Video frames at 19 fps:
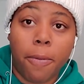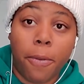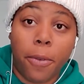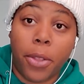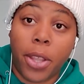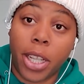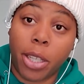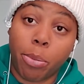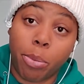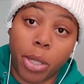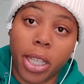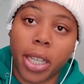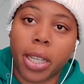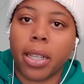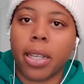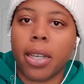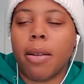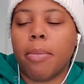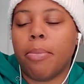for this
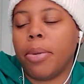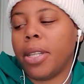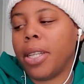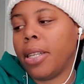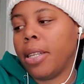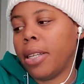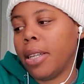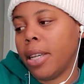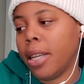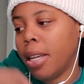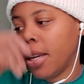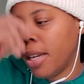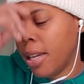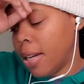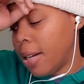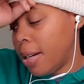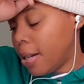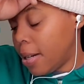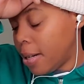particular company.
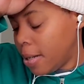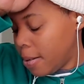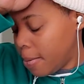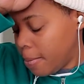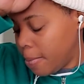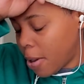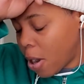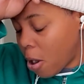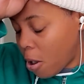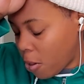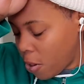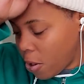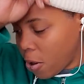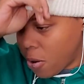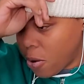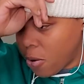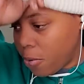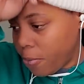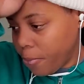
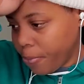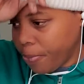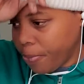Although